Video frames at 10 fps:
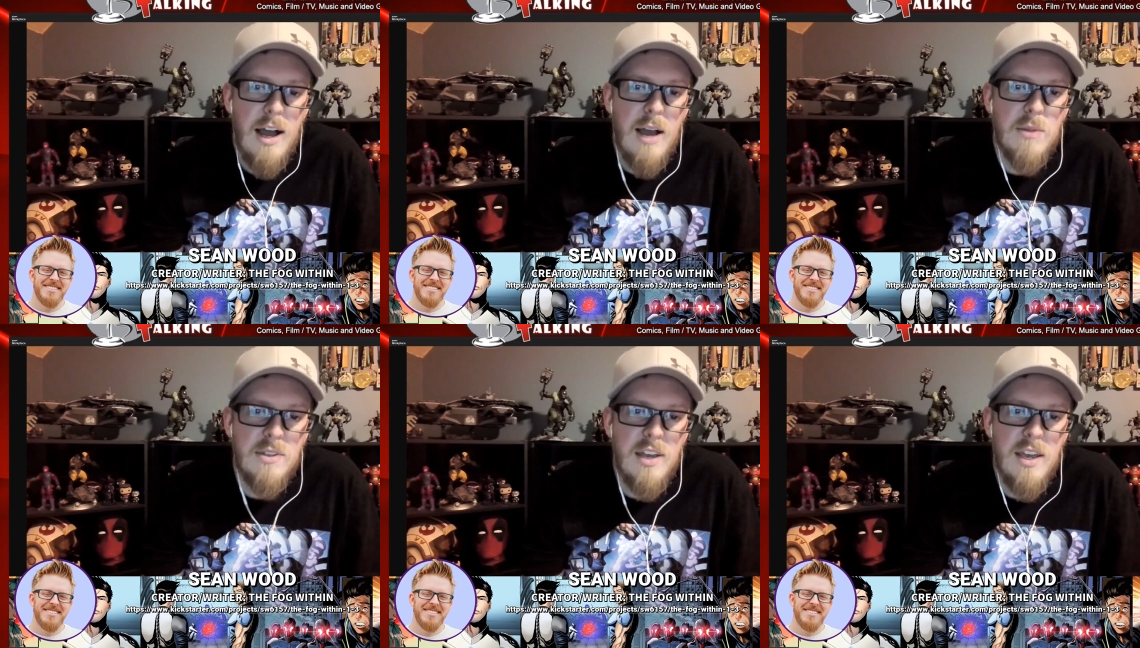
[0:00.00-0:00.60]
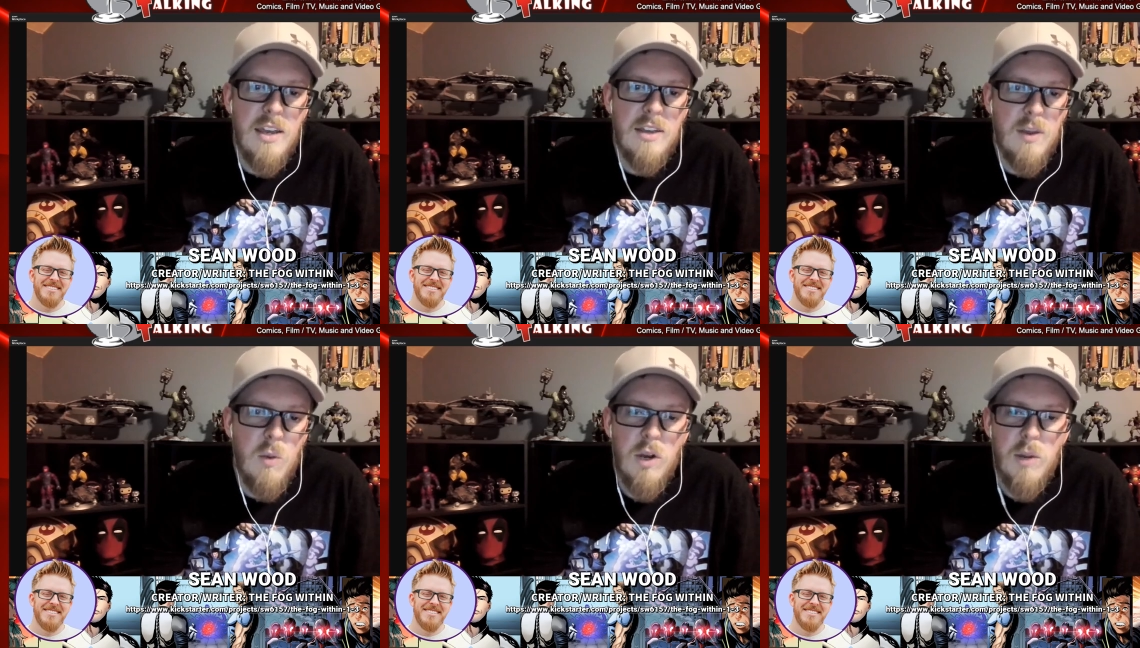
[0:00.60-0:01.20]
Speaker 1: I'm saying,
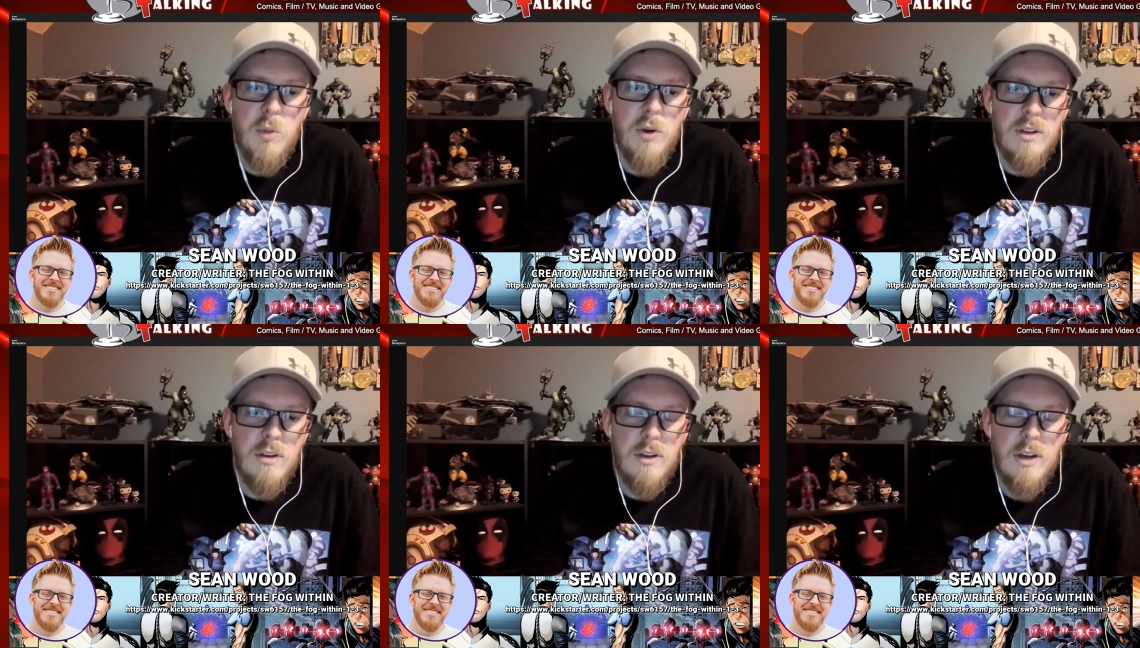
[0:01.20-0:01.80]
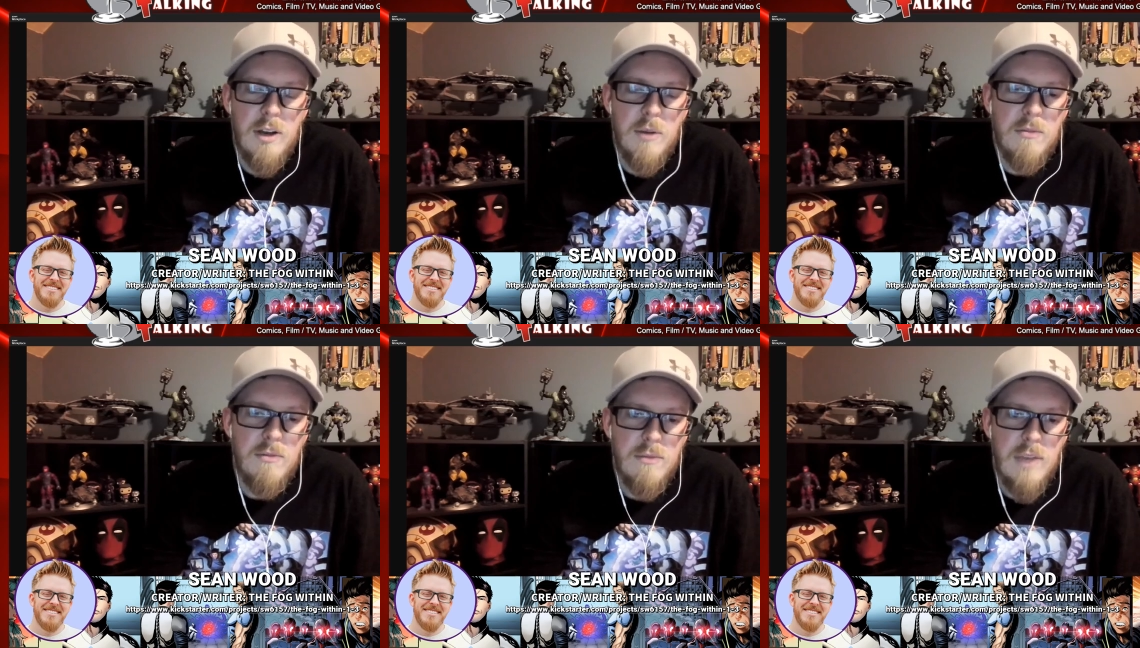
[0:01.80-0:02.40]
they want to put
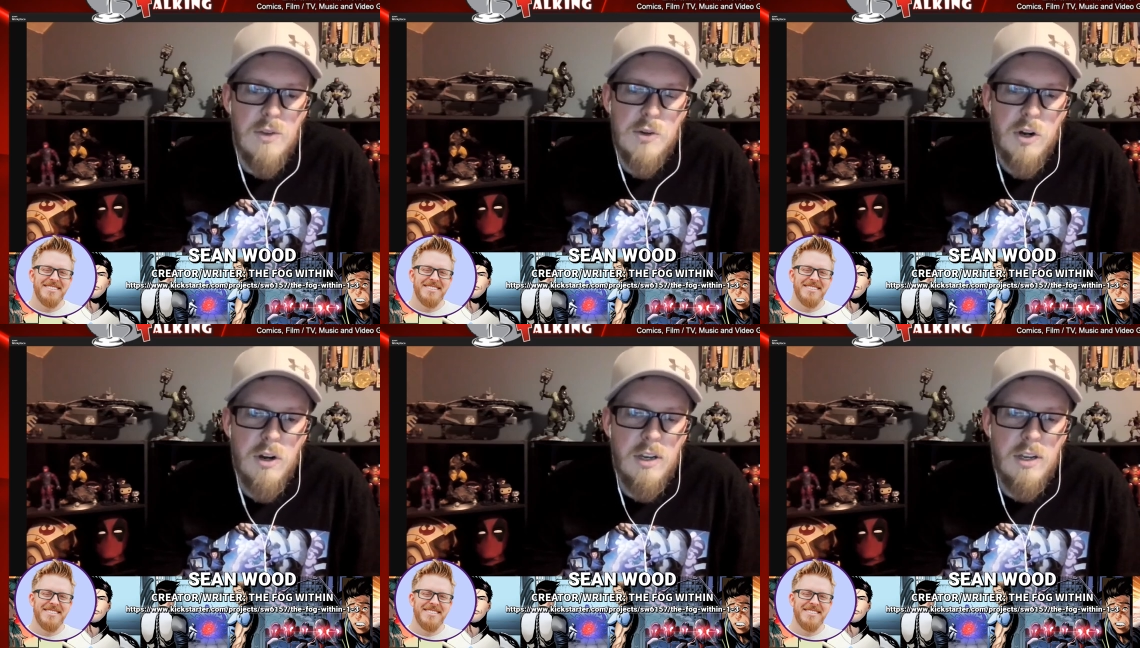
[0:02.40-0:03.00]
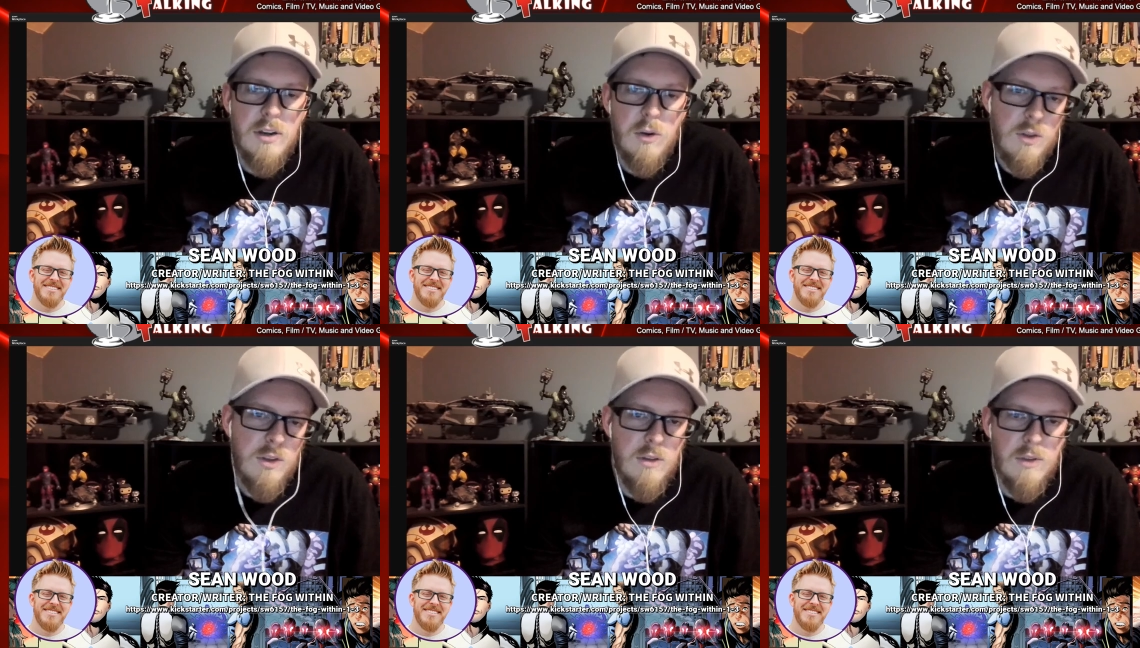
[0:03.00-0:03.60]
in the drawing
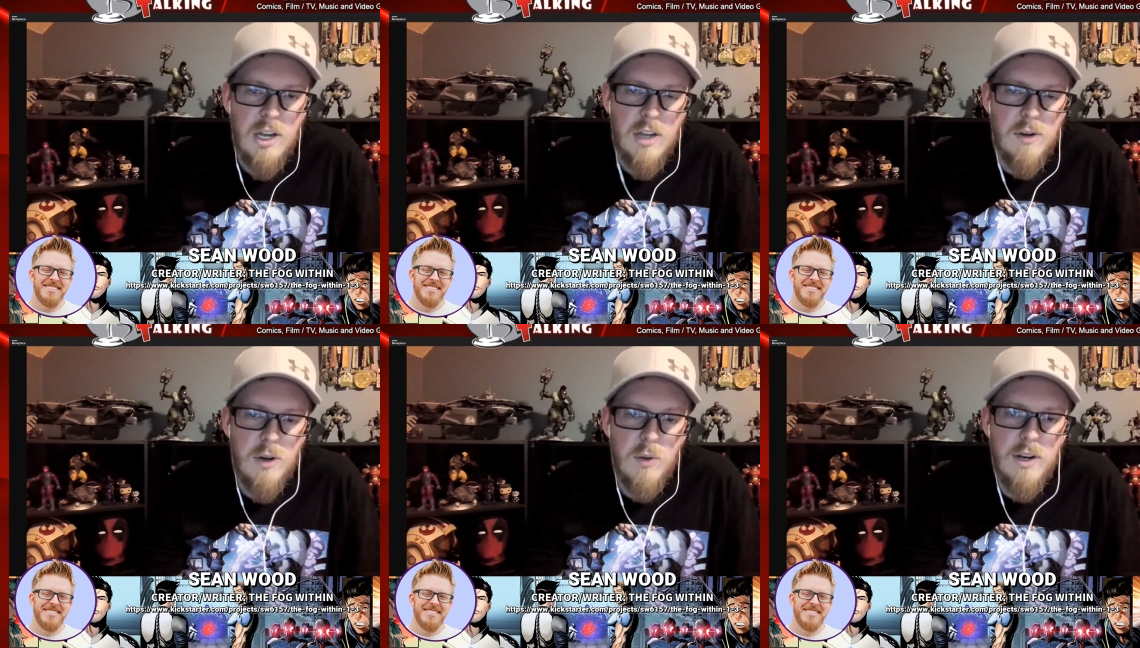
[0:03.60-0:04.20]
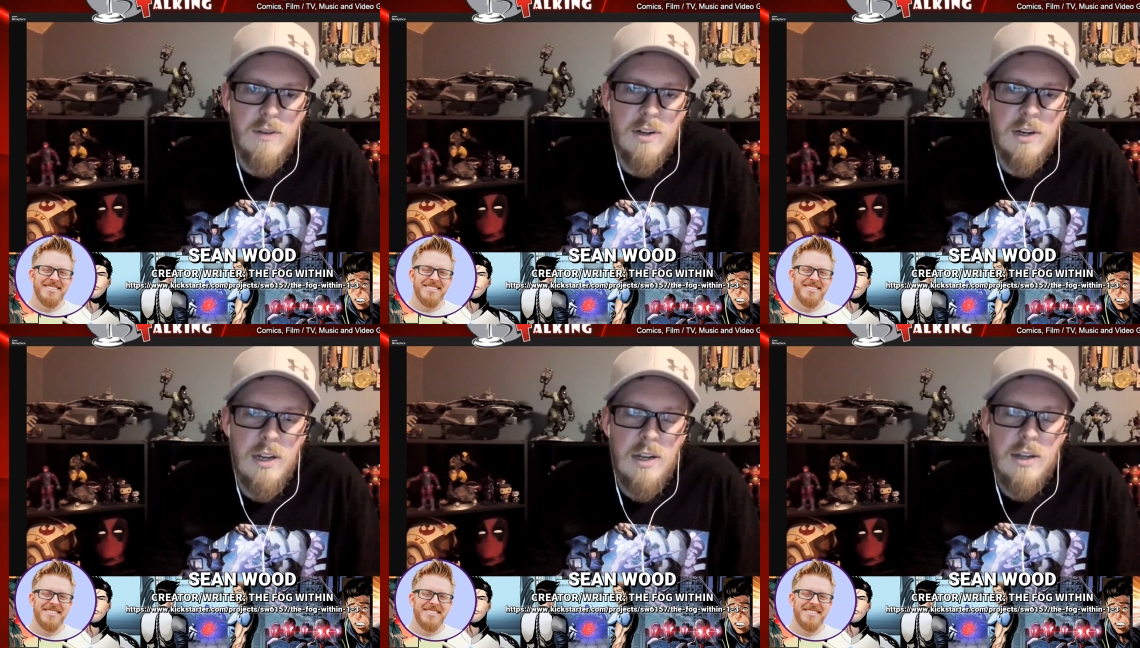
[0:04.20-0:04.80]
or the coloring or whatever.
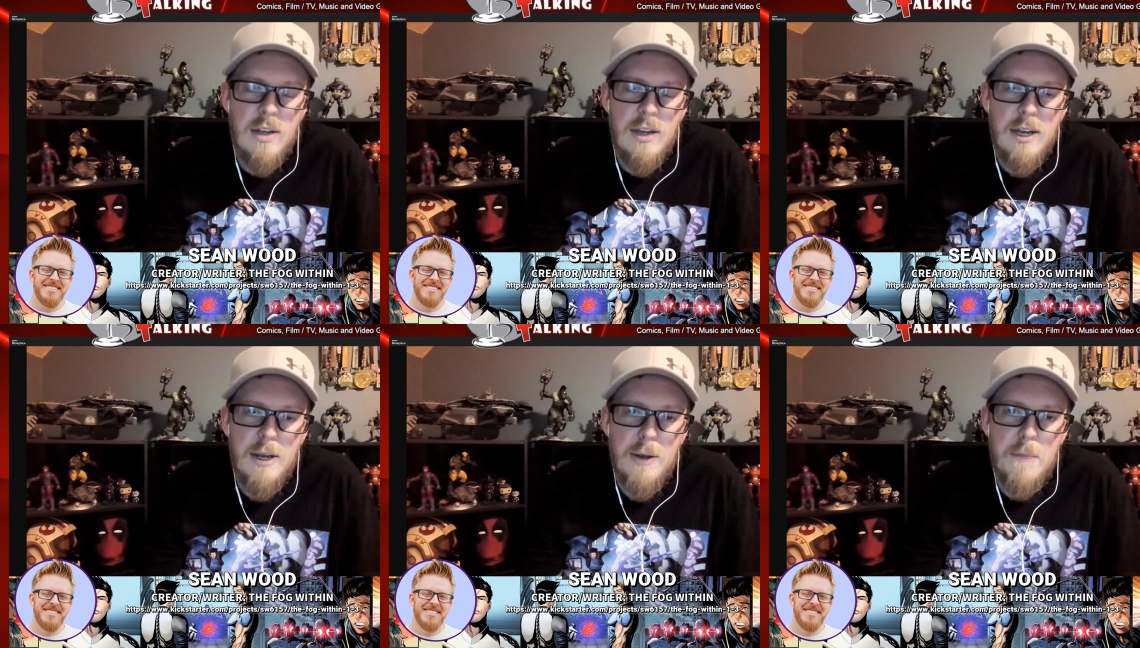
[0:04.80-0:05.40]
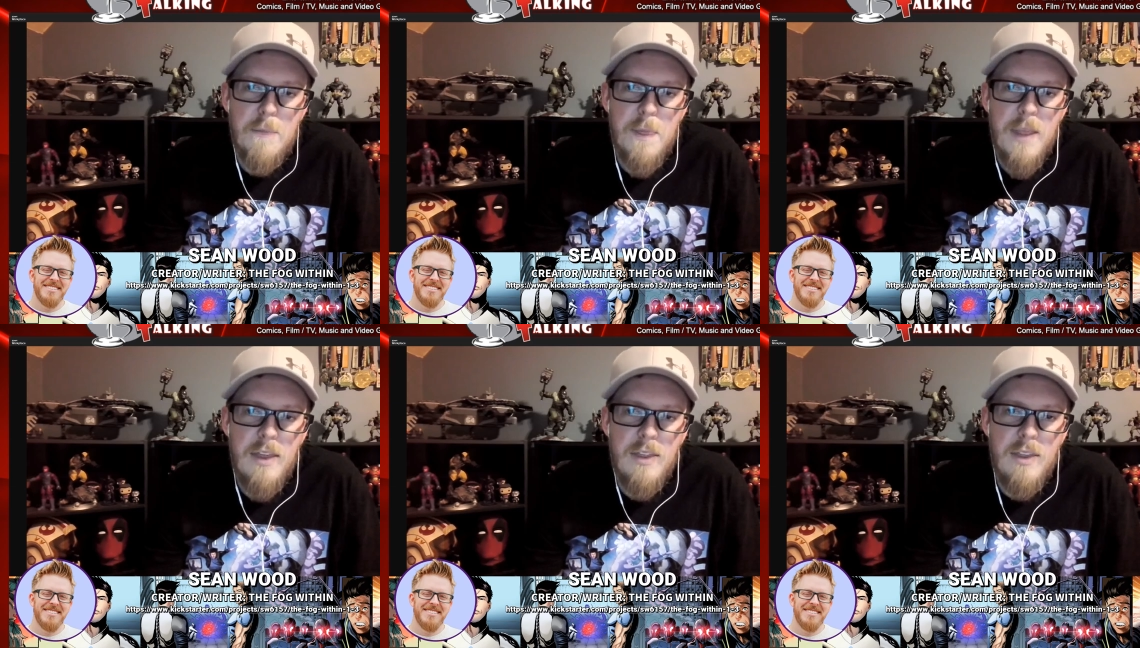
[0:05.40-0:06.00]

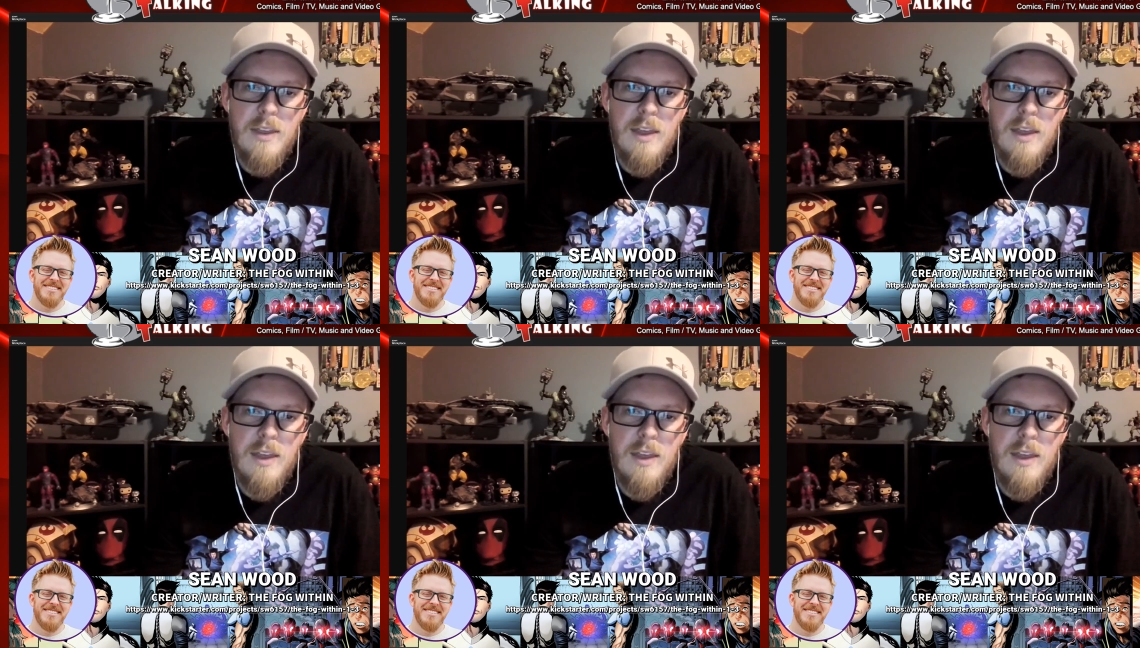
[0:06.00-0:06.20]
And